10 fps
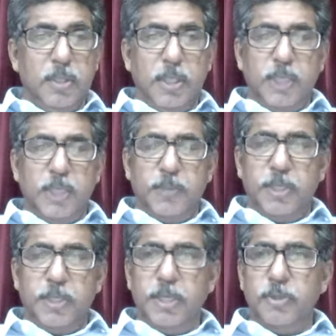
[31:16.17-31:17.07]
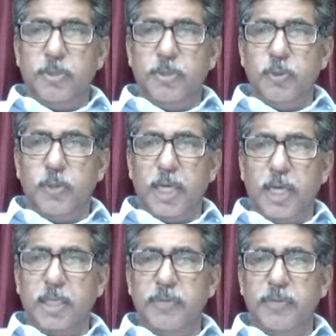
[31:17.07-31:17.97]
especially due to
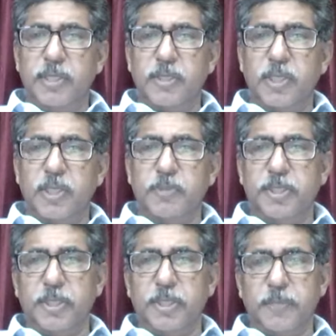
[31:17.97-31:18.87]
cultivated suspicion.